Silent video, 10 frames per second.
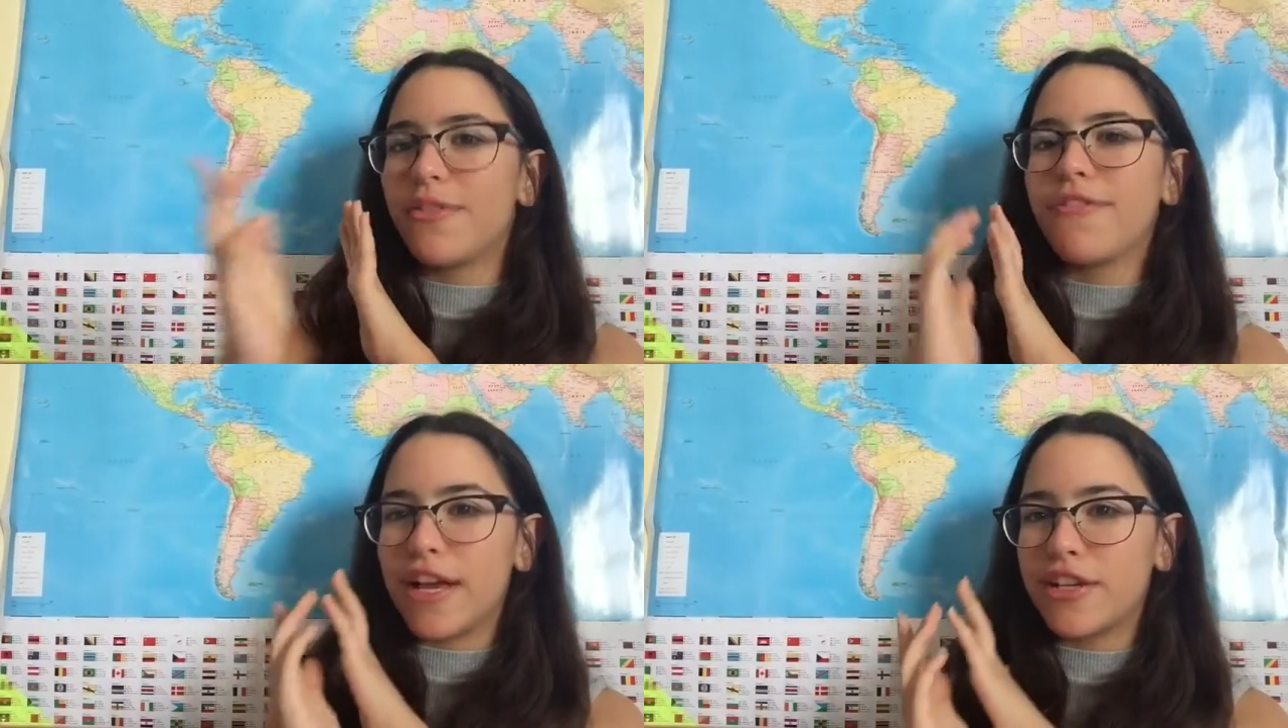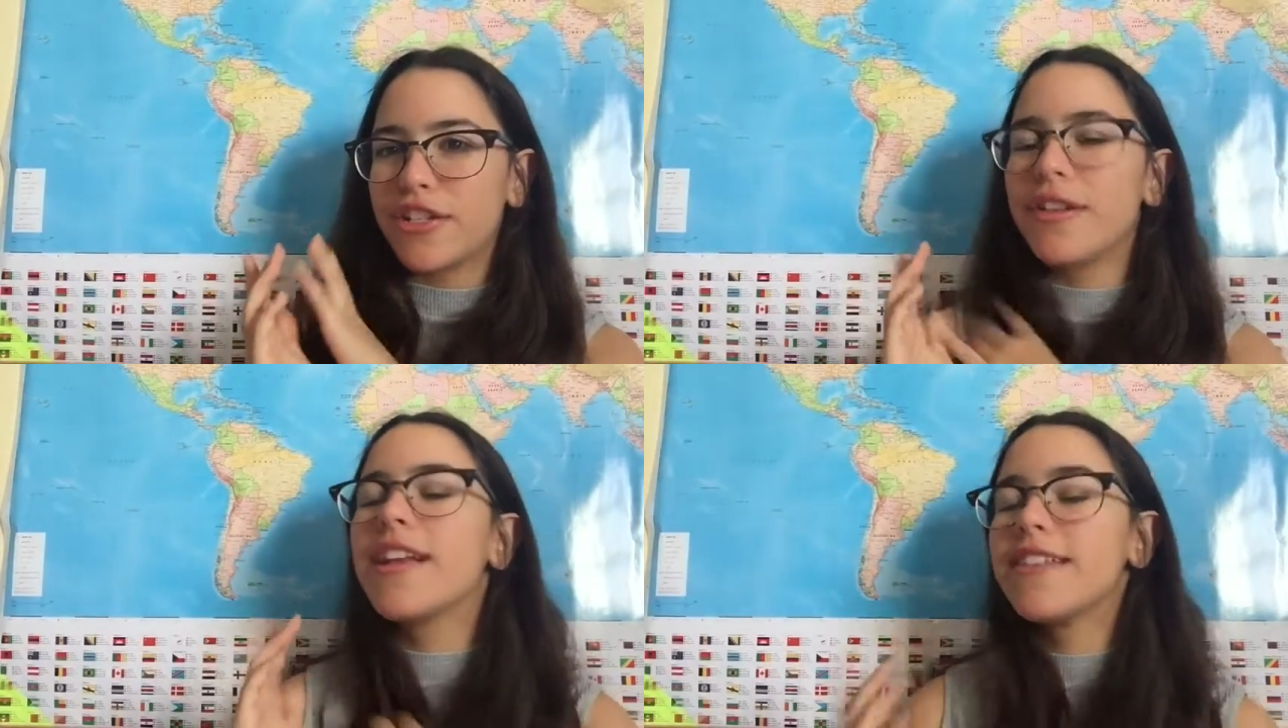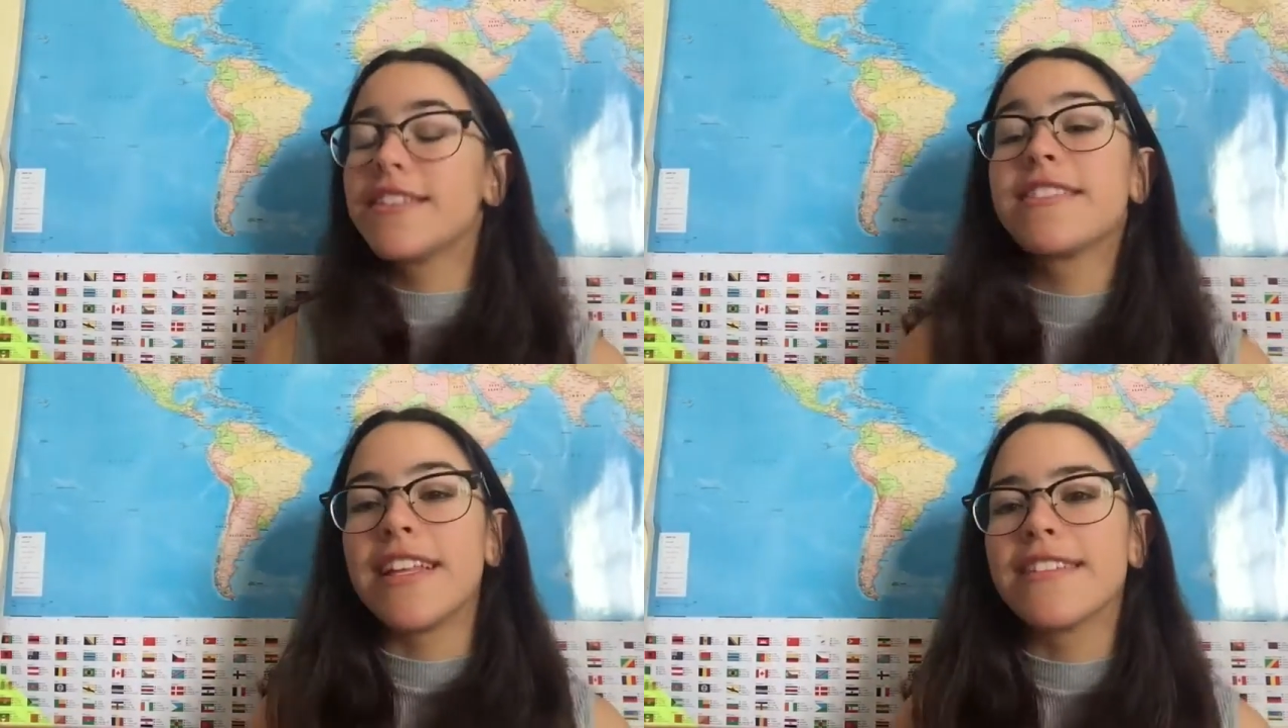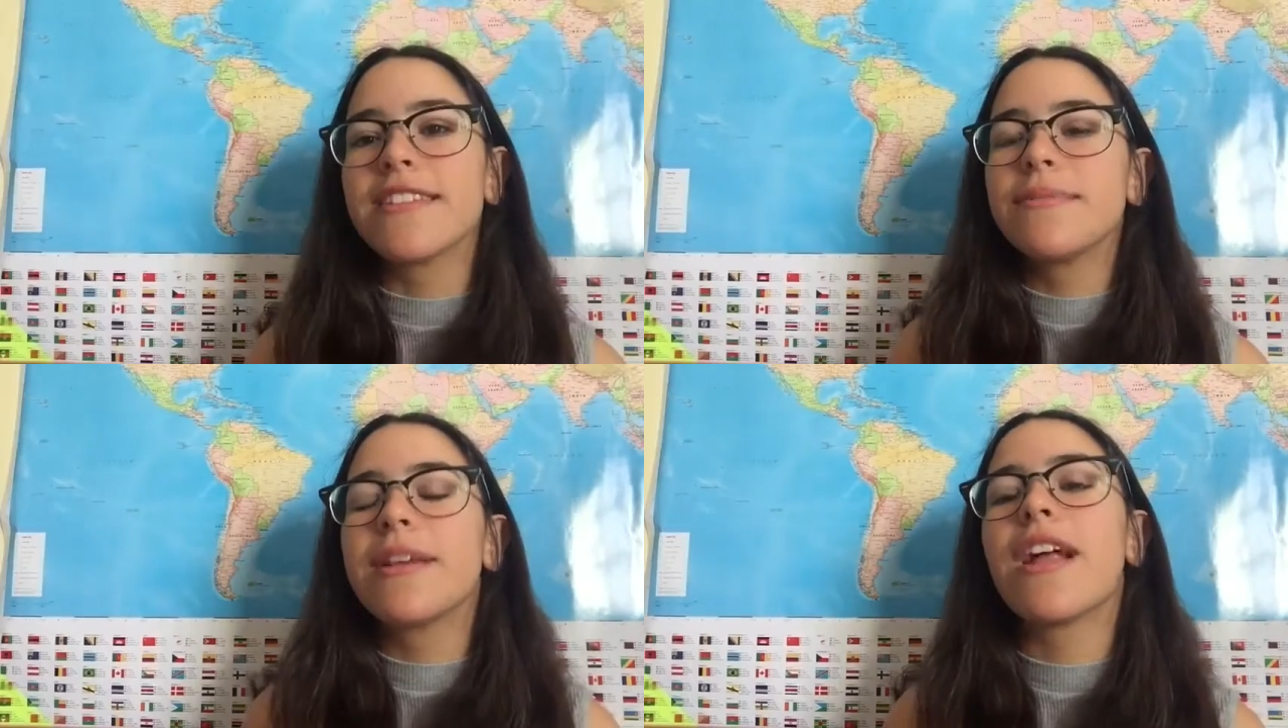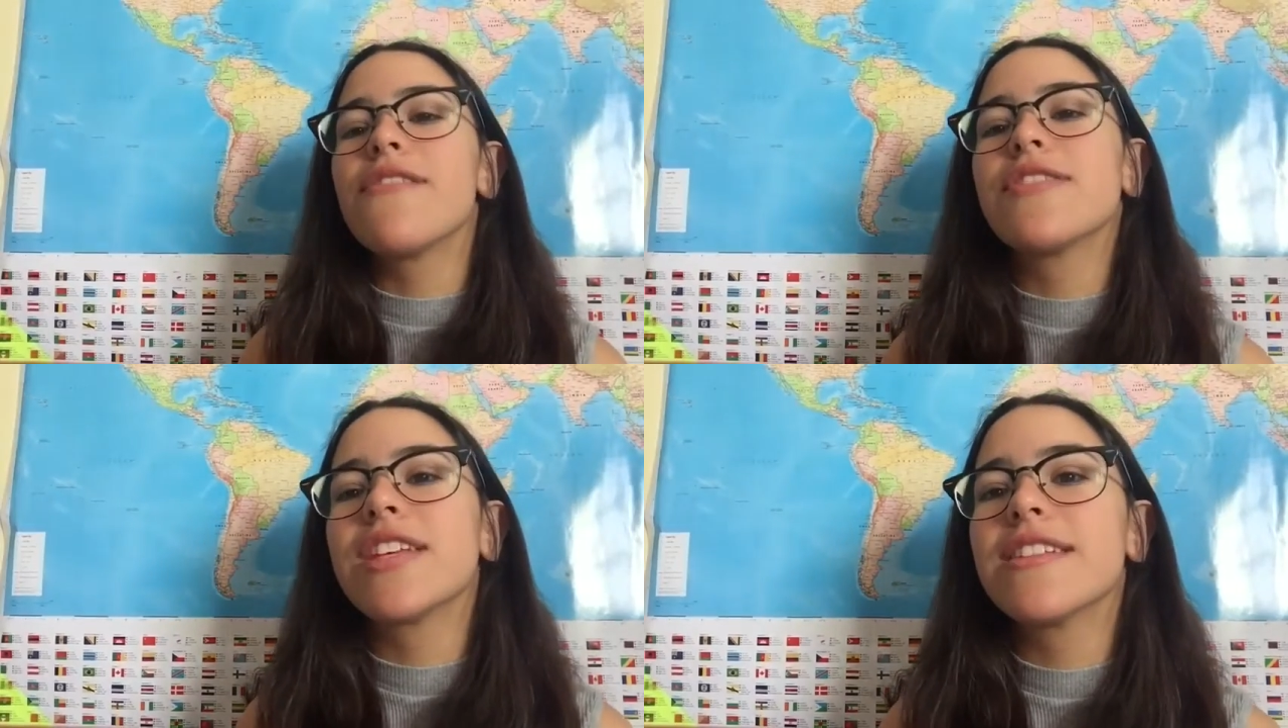reflection because since it's made out
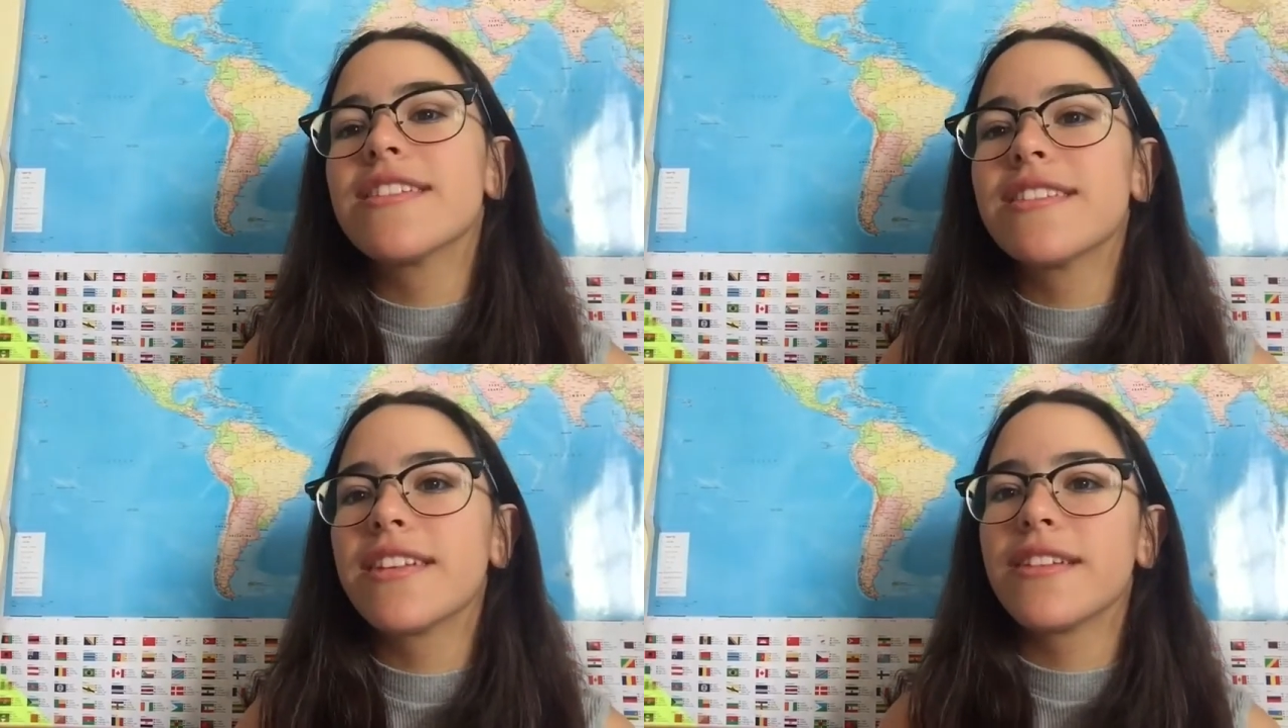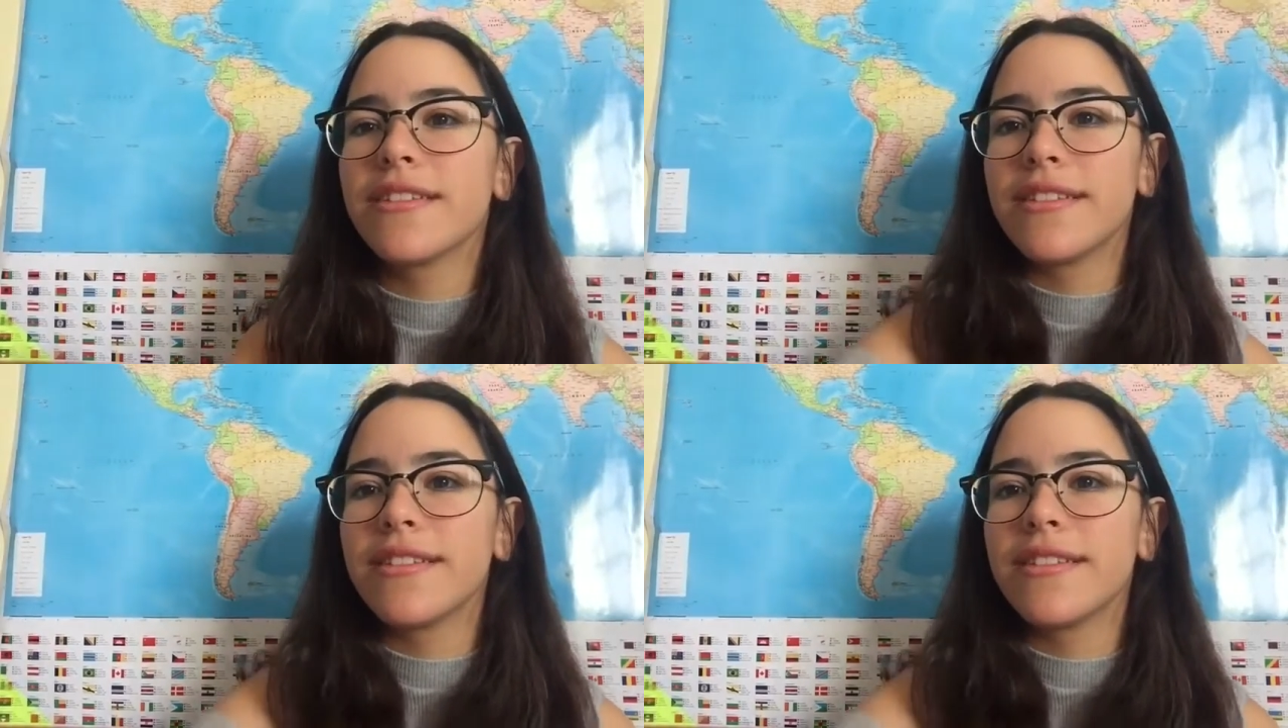of stainless steel.